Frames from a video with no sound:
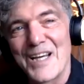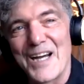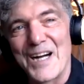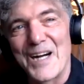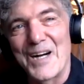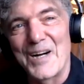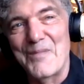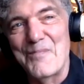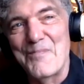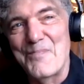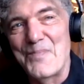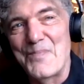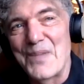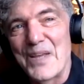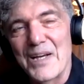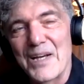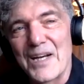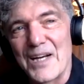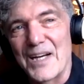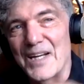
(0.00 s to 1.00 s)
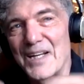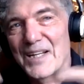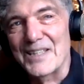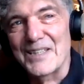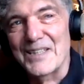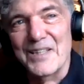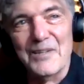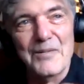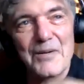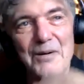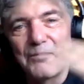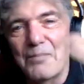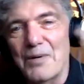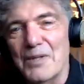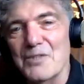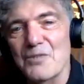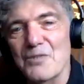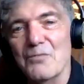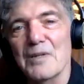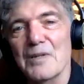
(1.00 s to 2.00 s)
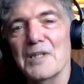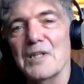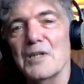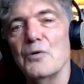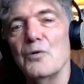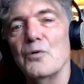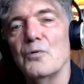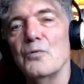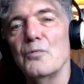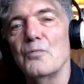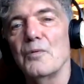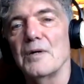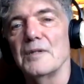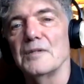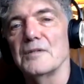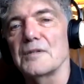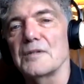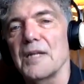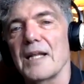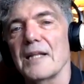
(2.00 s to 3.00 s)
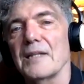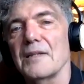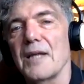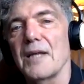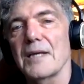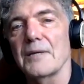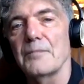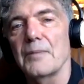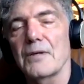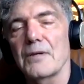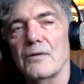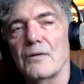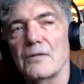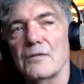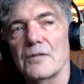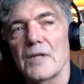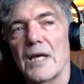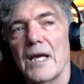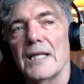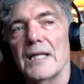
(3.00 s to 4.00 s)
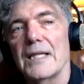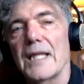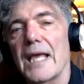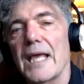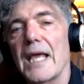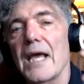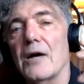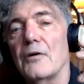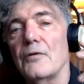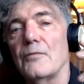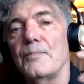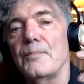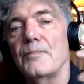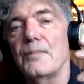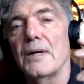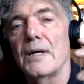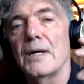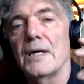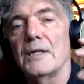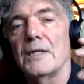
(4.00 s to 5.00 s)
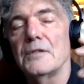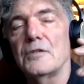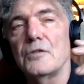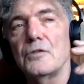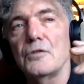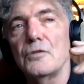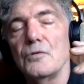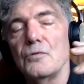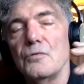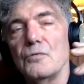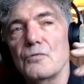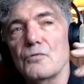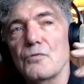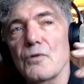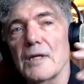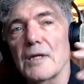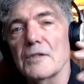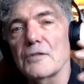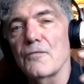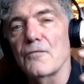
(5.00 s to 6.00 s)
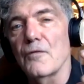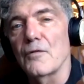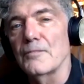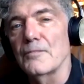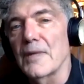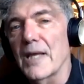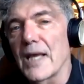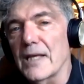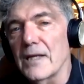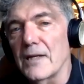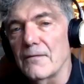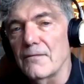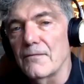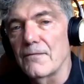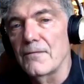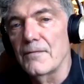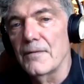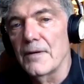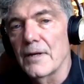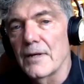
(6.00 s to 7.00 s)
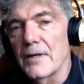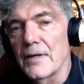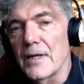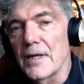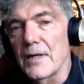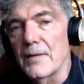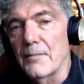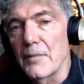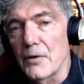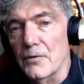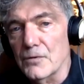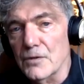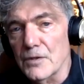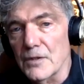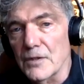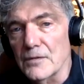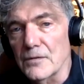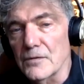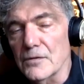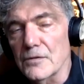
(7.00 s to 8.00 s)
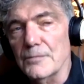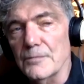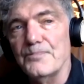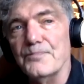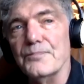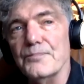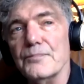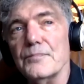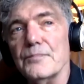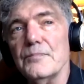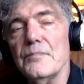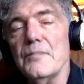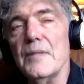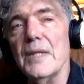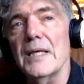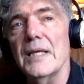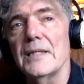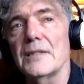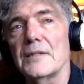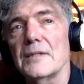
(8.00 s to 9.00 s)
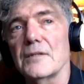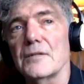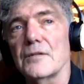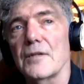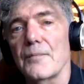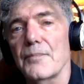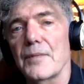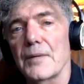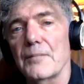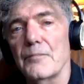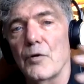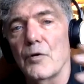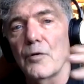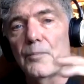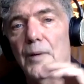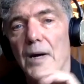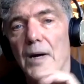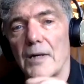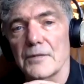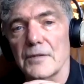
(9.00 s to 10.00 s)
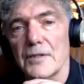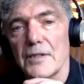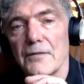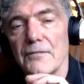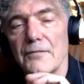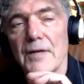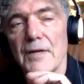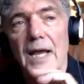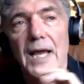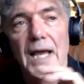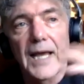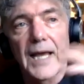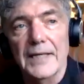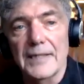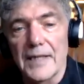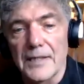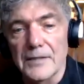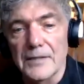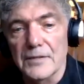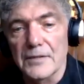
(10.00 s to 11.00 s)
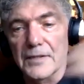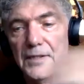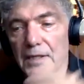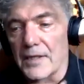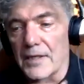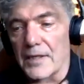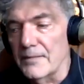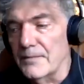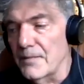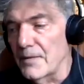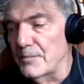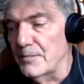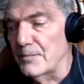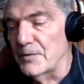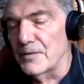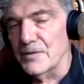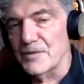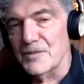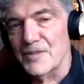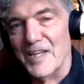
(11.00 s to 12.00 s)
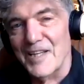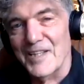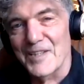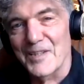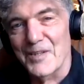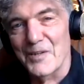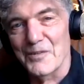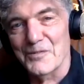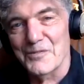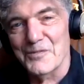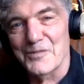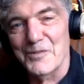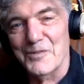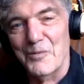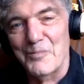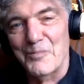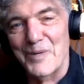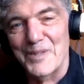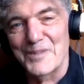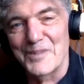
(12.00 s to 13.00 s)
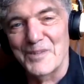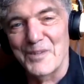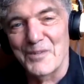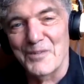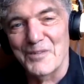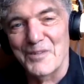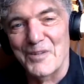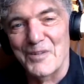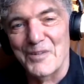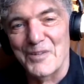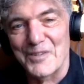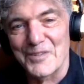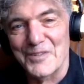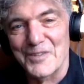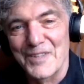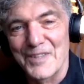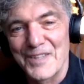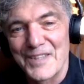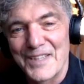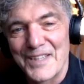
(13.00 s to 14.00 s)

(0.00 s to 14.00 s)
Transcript: a bunch of really cool ones that I like because they help to transform negative emotions into something more positive. And as the Buddhist saying goes, no mud, no lotus.